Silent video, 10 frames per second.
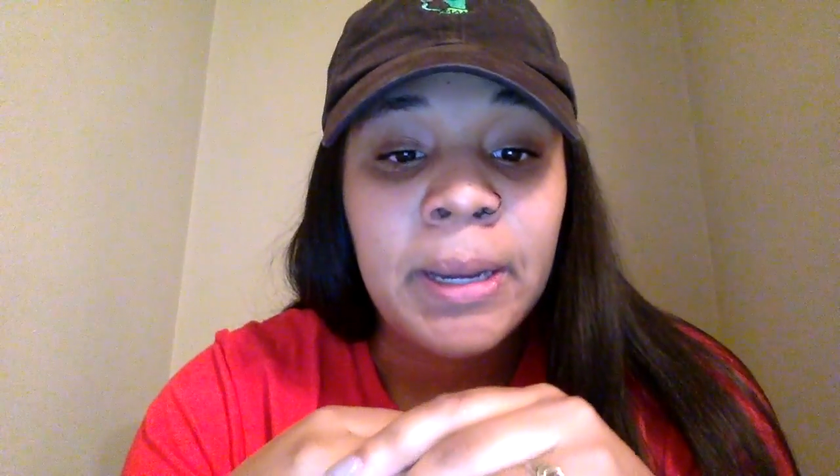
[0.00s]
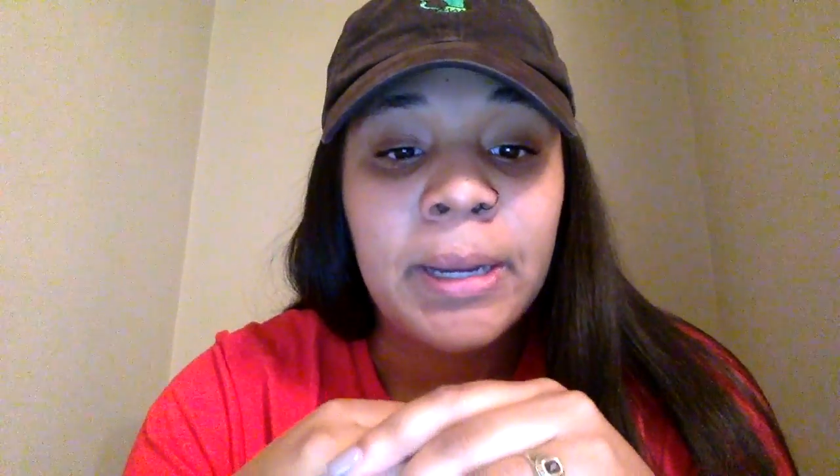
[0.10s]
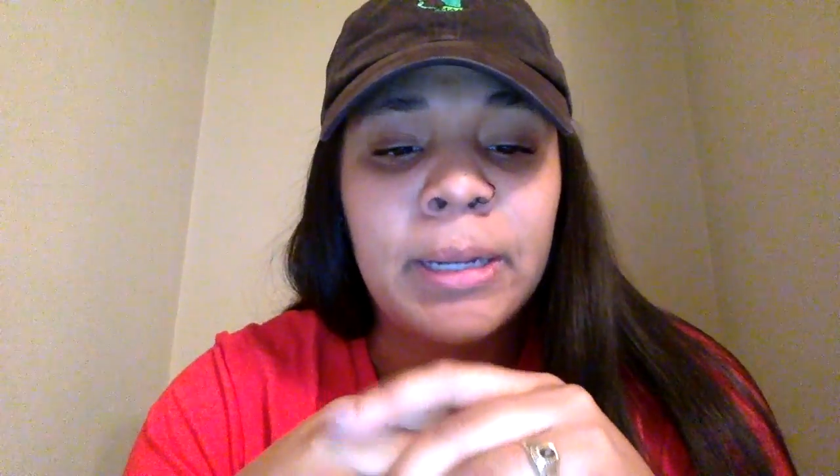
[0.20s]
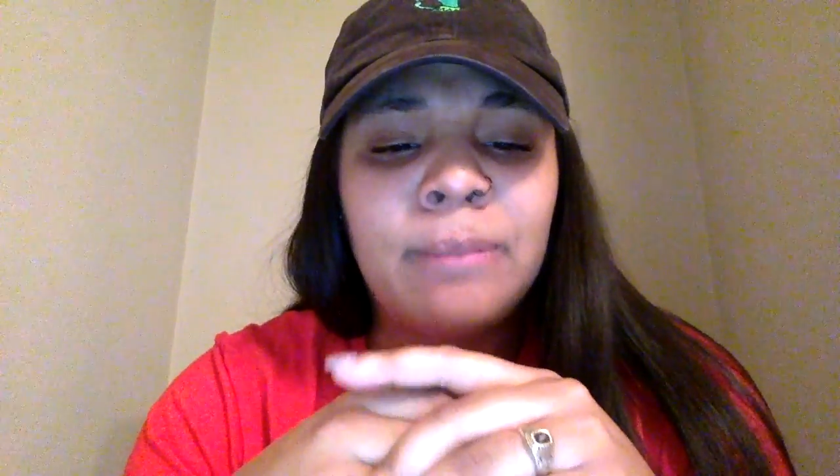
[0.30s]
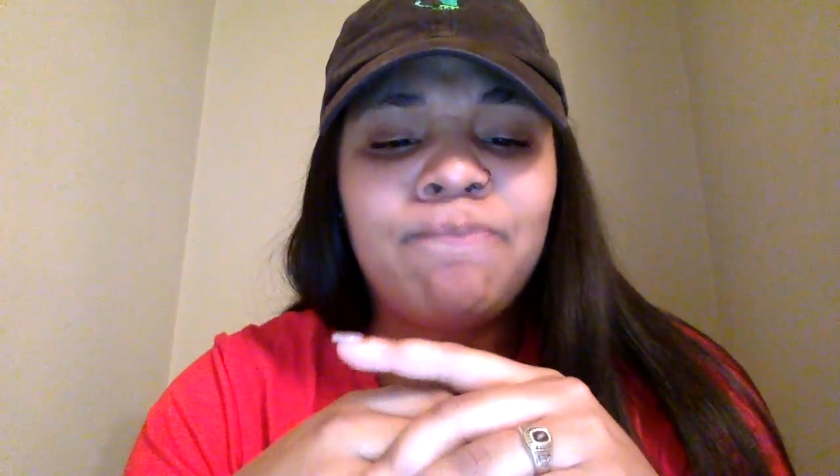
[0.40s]

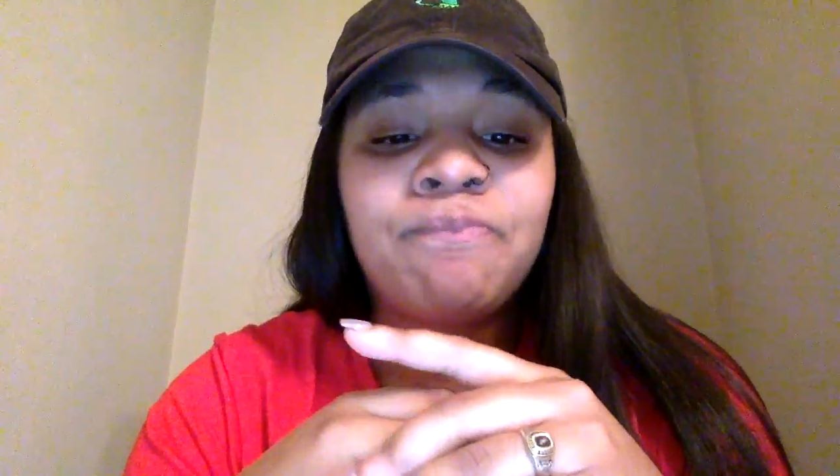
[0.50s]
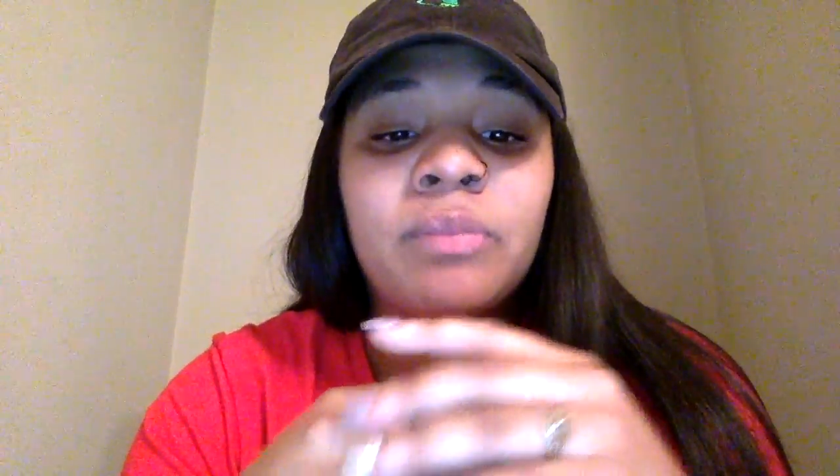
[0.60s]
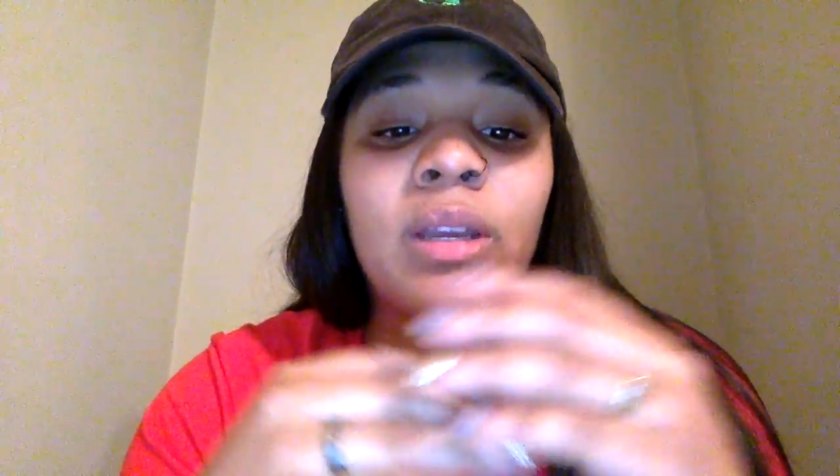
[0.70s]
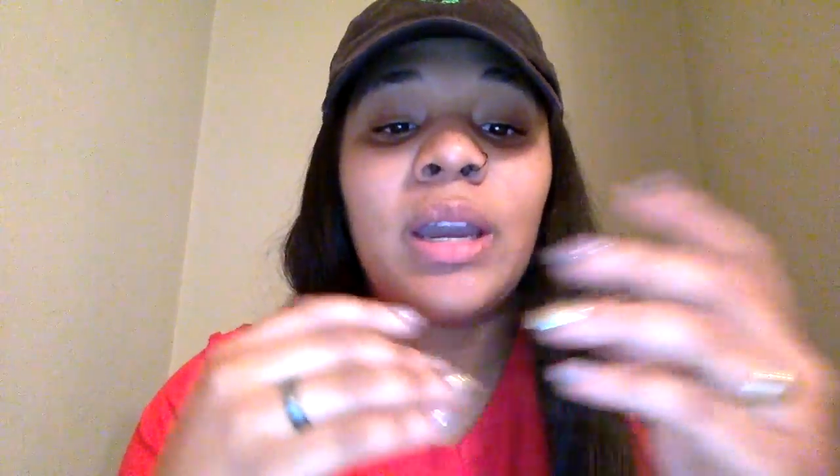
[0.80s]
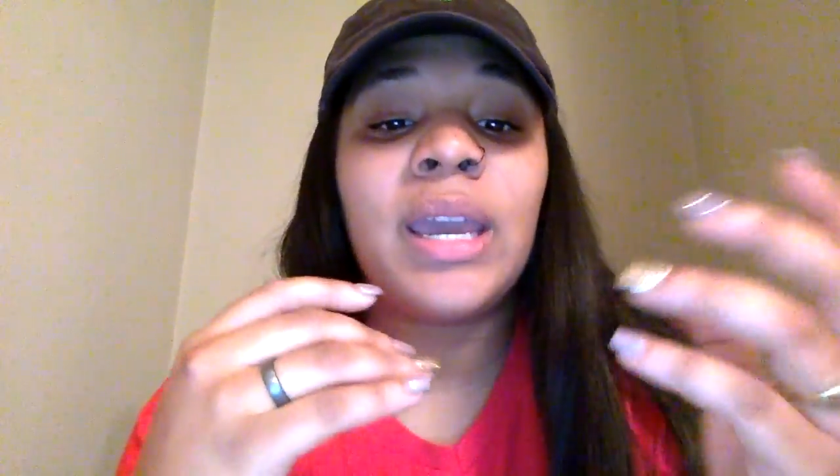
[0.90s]
And
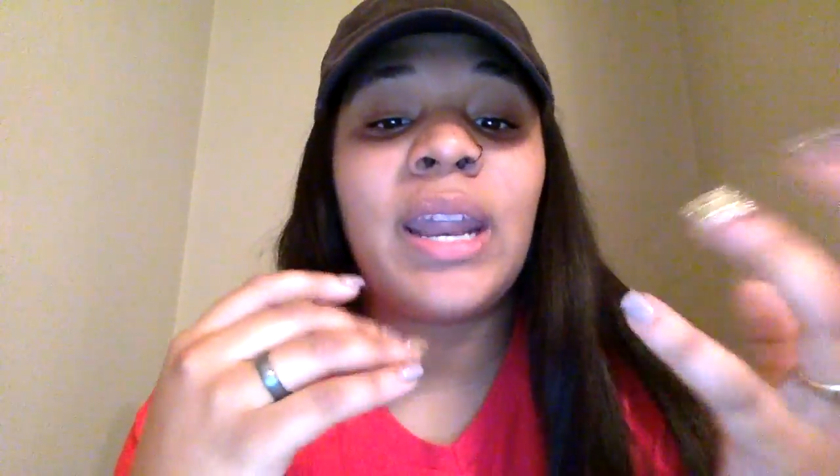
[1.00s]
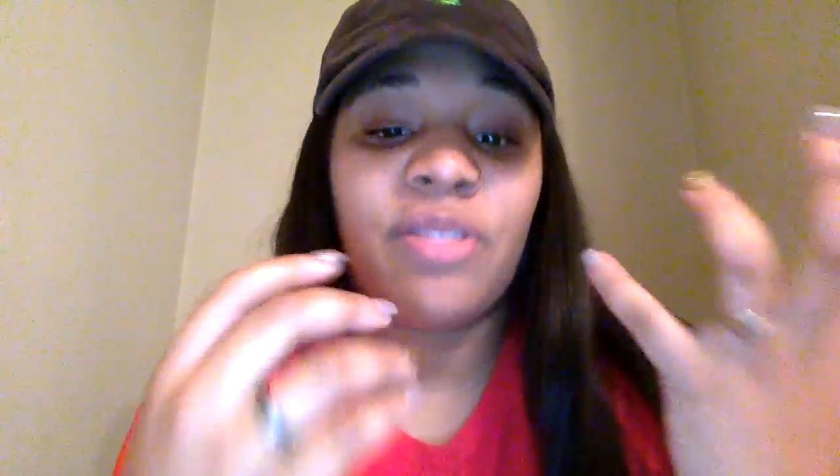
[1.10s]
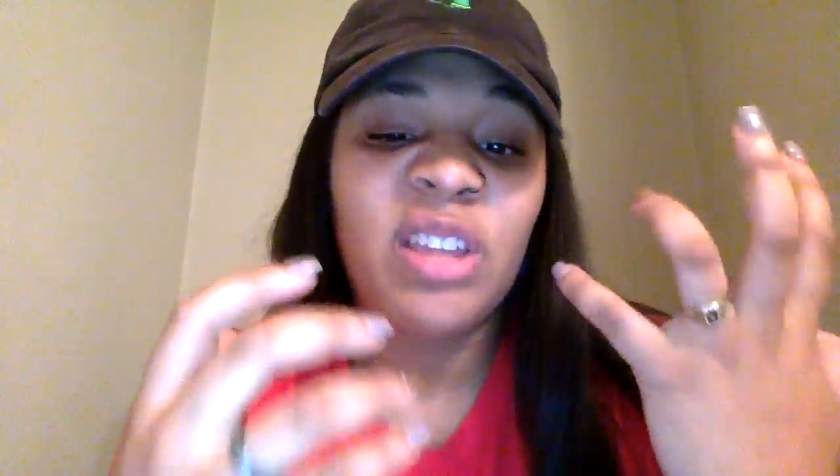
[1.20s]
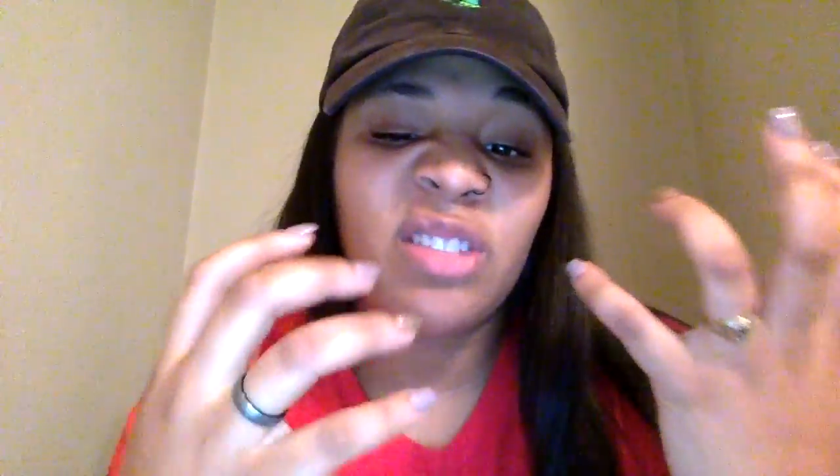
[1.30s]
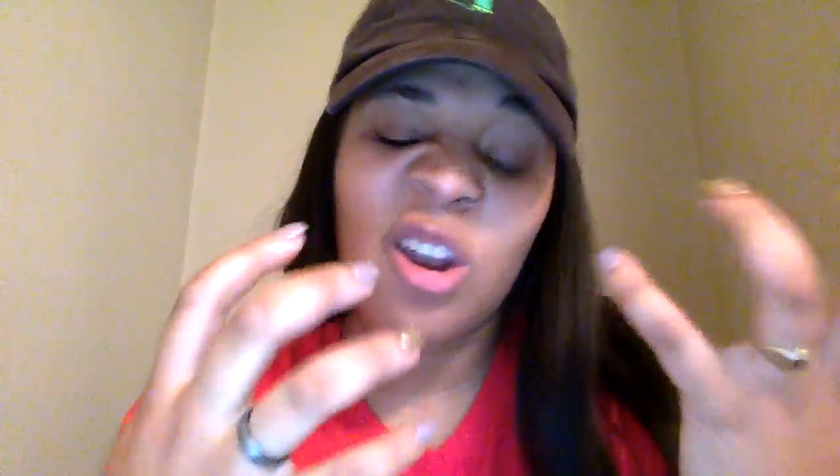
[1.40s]
I
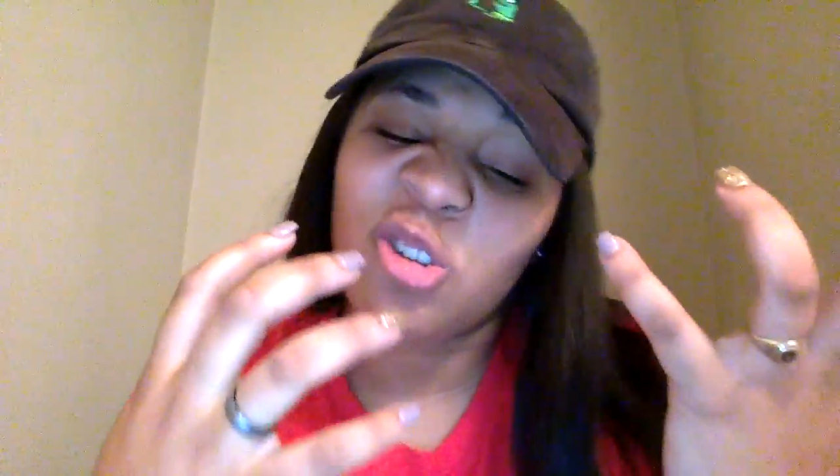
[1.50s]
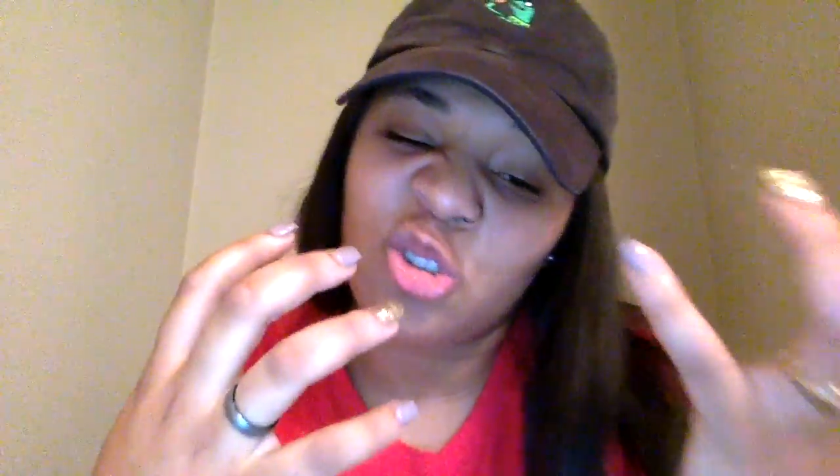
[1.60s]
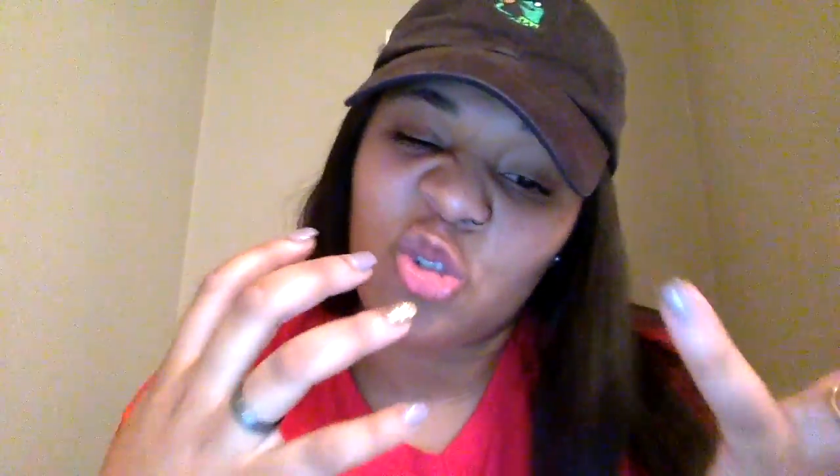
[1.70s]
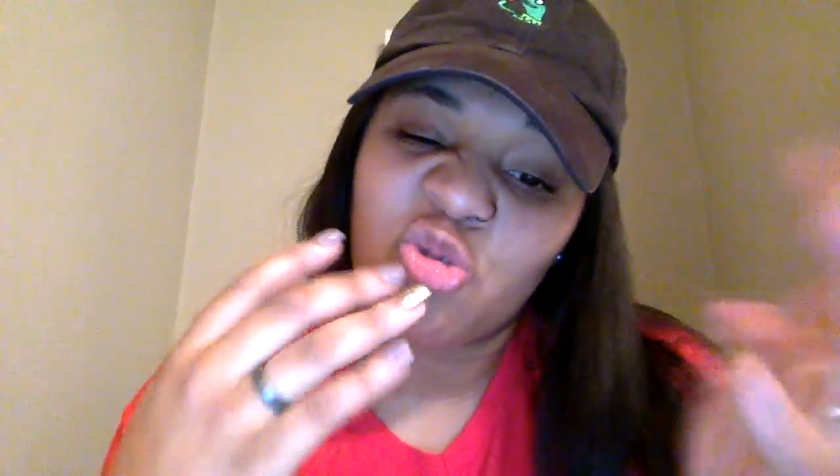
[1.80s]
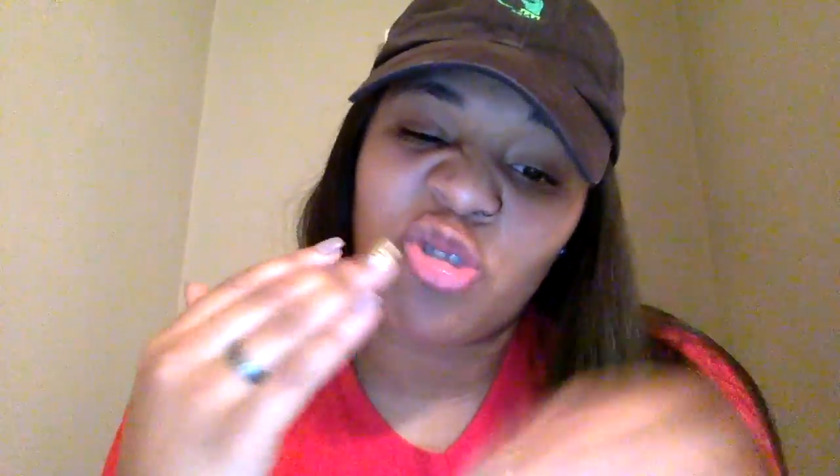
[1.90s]
think that also